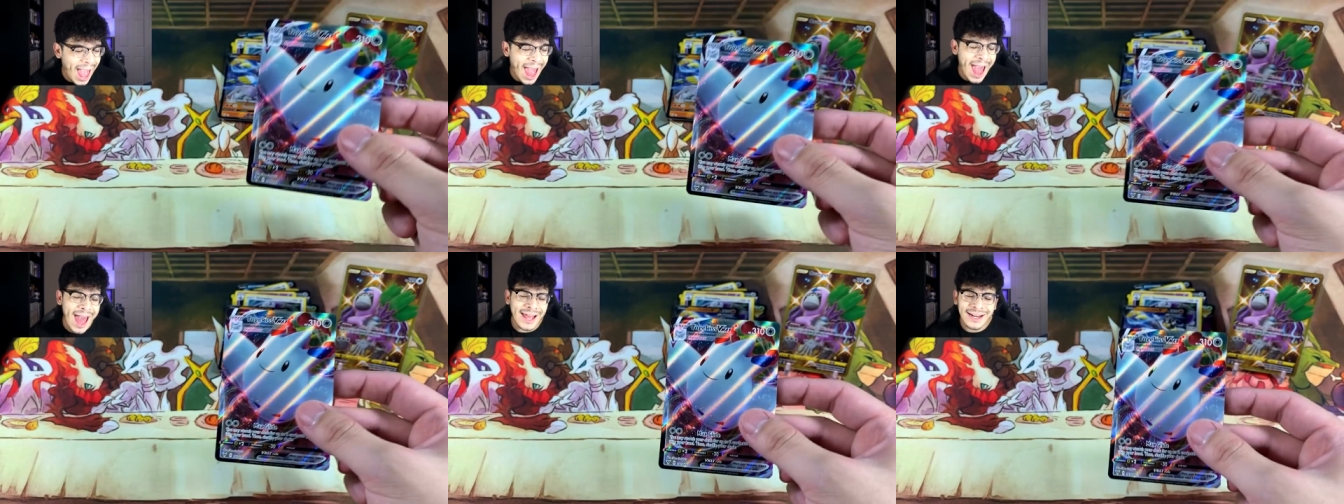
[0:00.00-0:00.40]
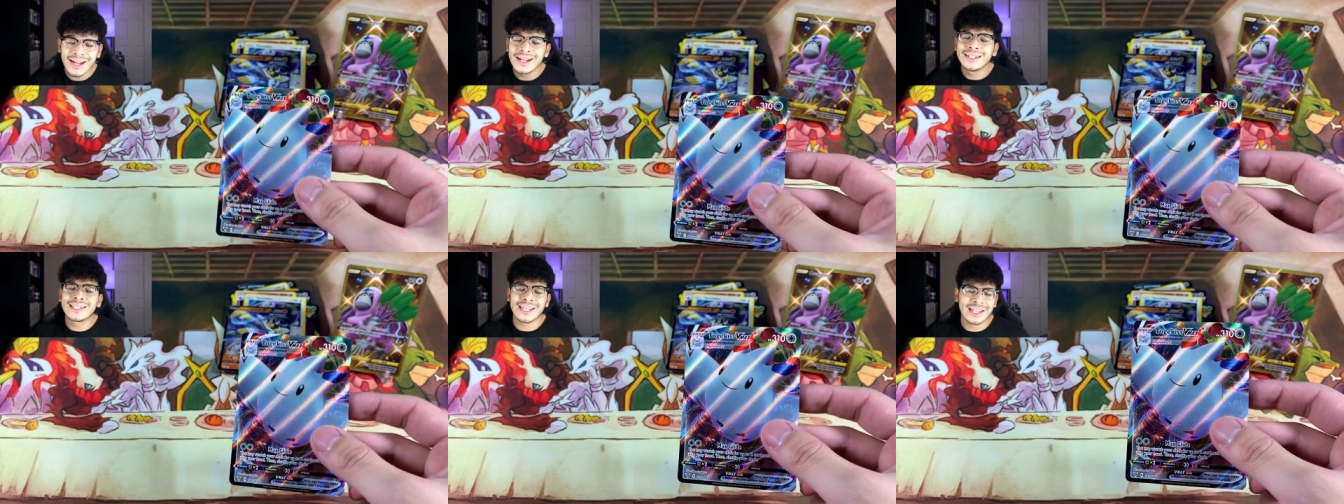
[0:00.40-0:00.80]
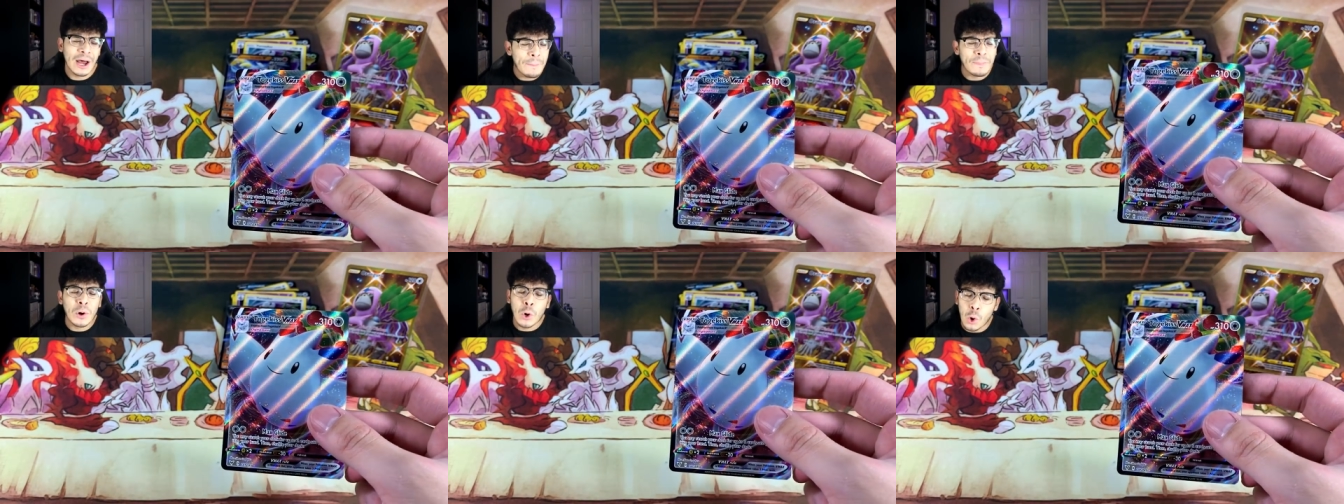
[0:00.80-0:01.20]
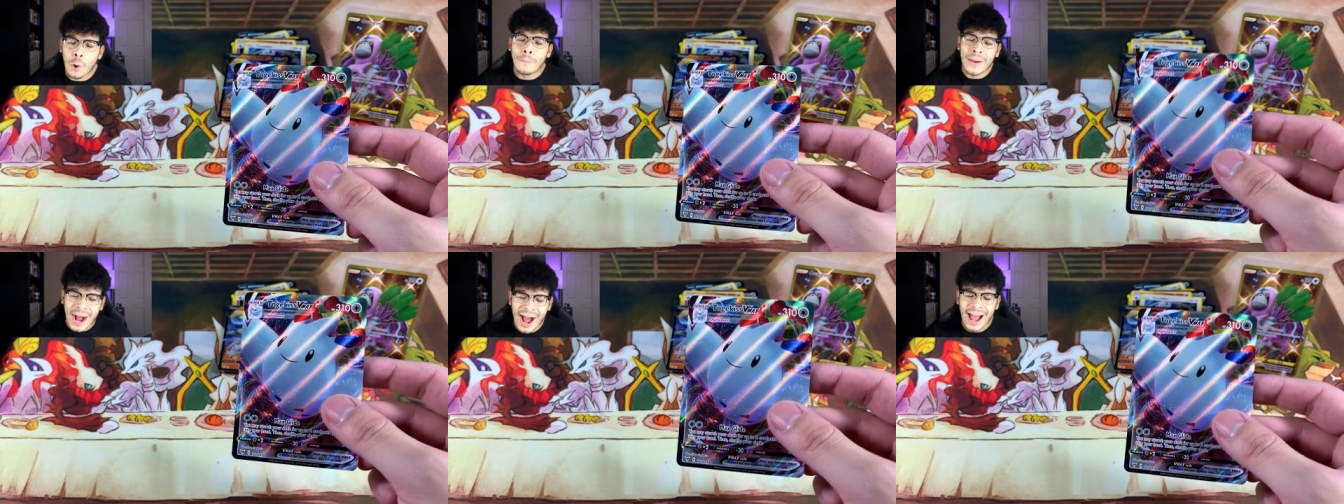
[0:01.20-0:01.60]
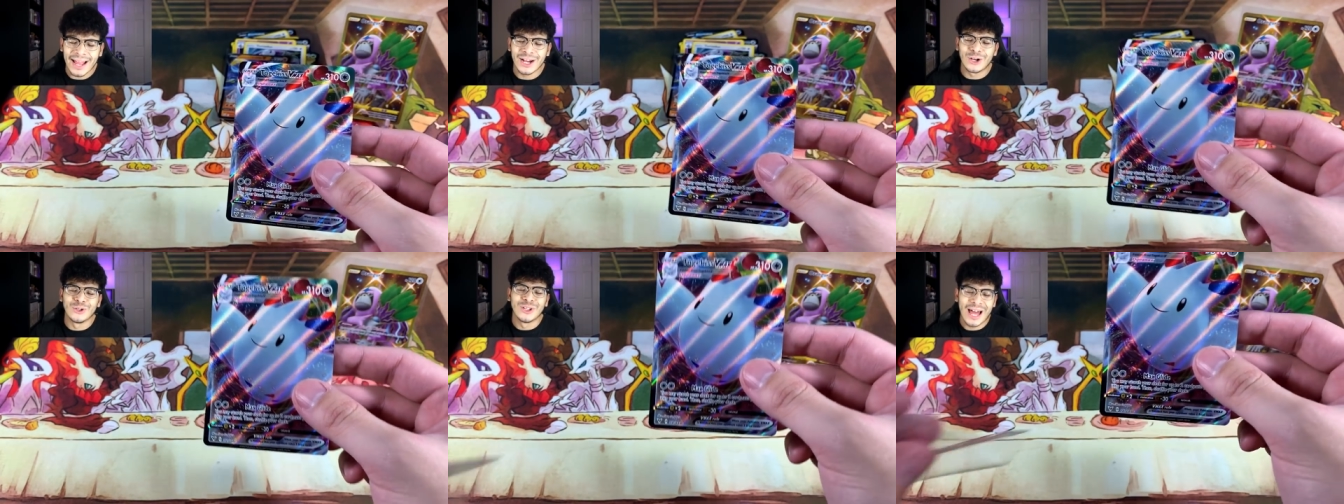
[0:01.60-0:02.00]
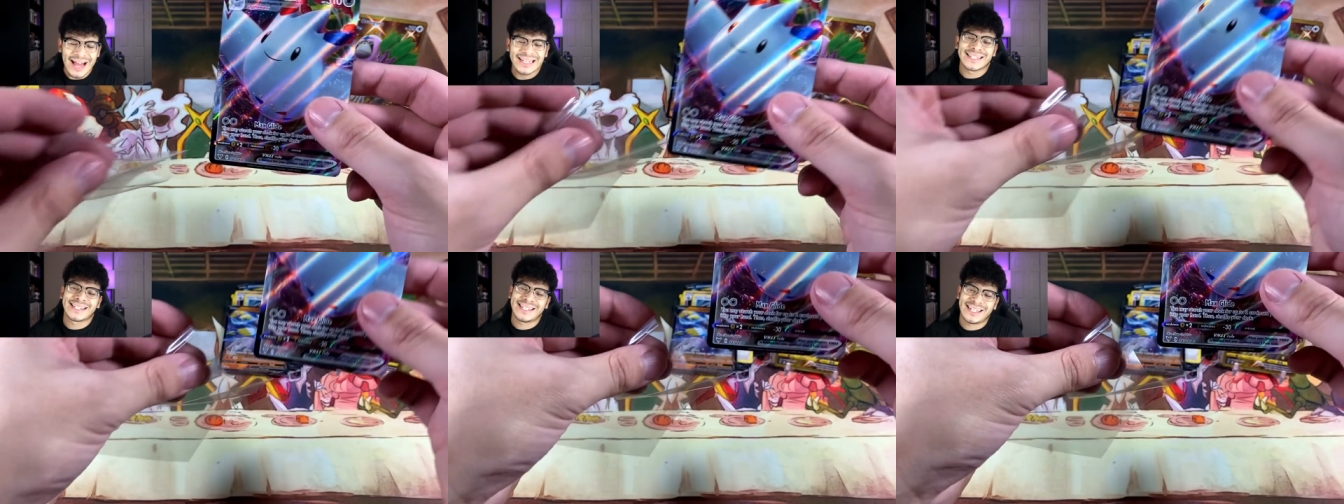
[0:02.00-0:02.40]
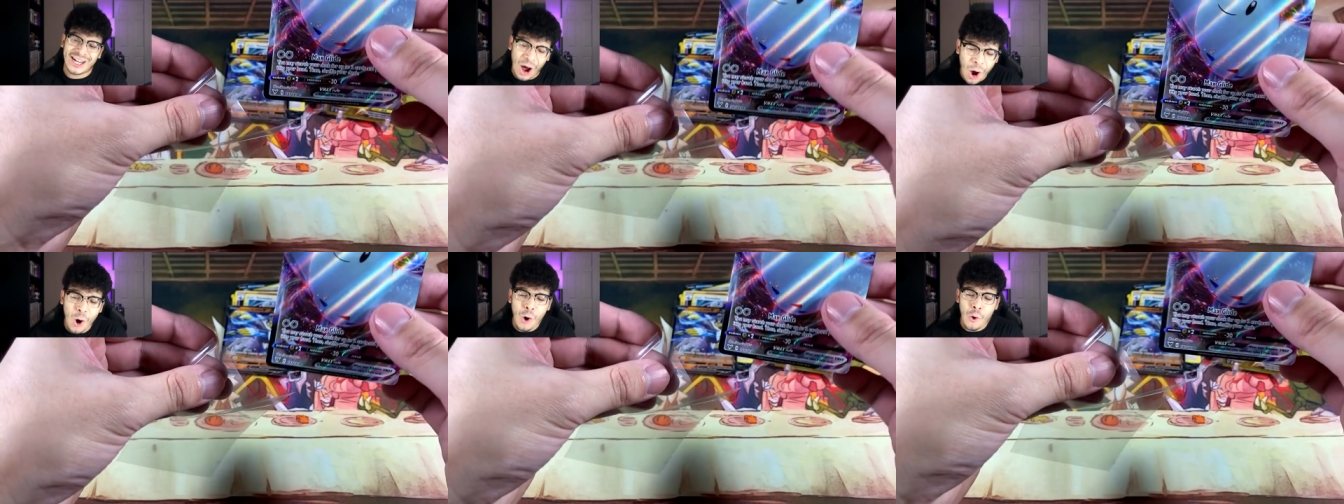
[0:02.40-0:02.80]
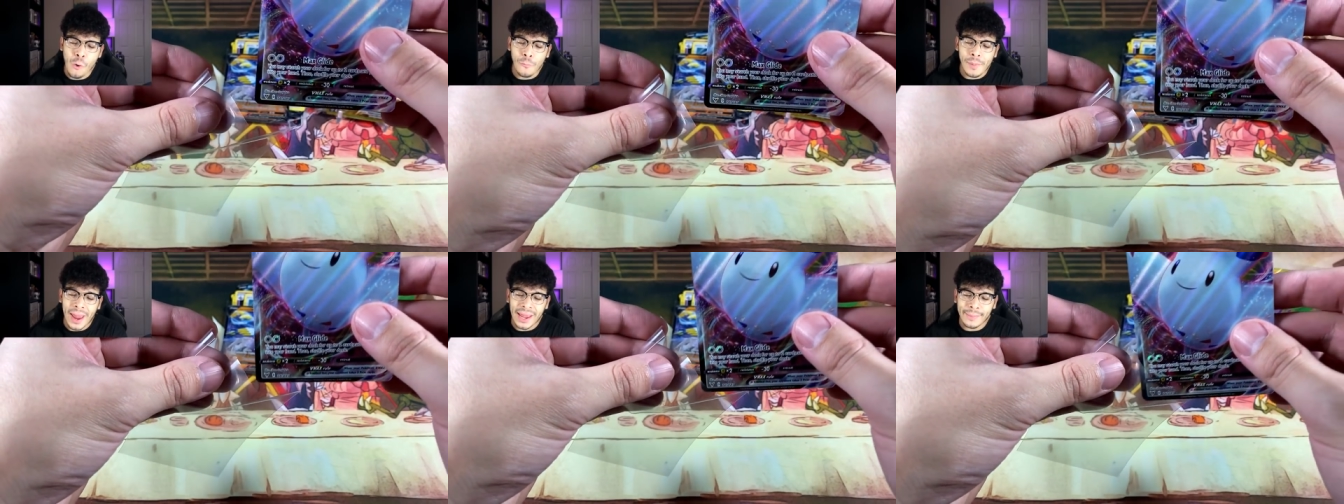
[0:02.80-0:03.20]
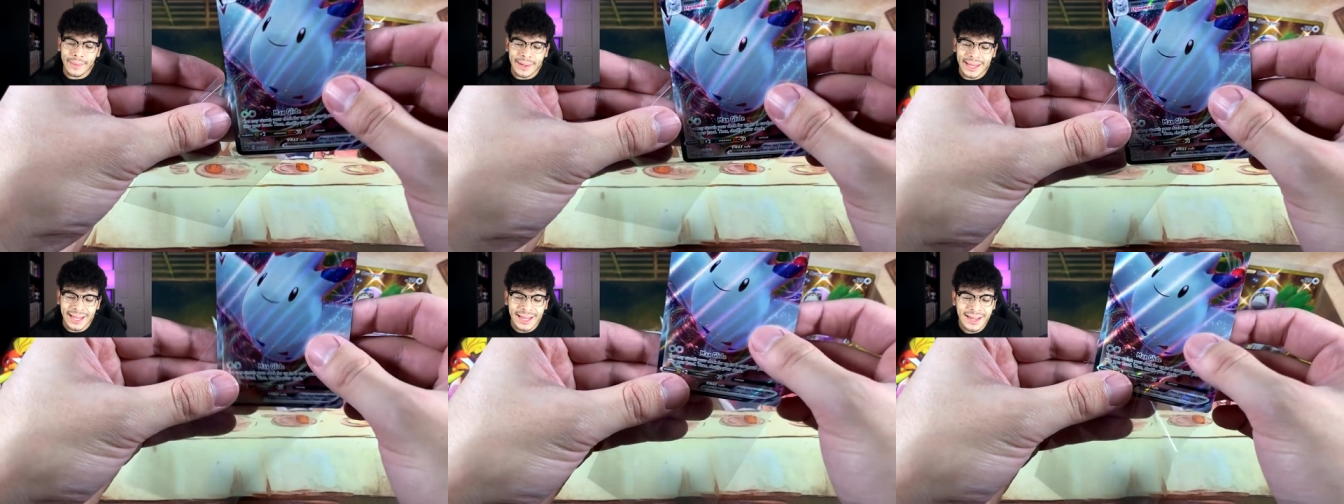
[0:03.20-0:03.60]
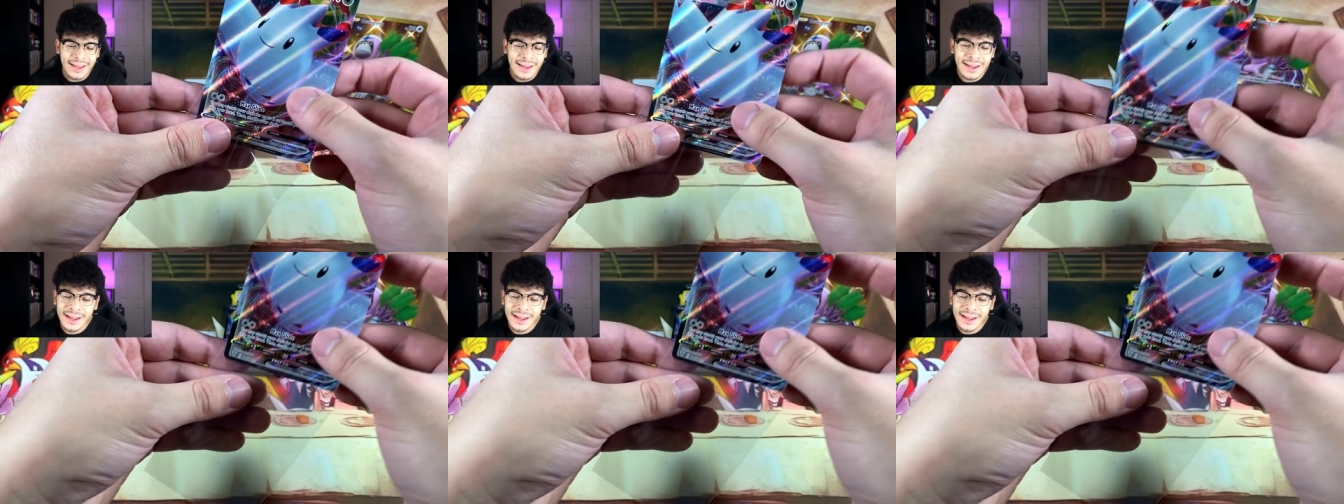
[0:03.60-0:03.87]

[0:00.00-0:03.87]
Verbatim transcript: add to the pool pile. Let's go, baby!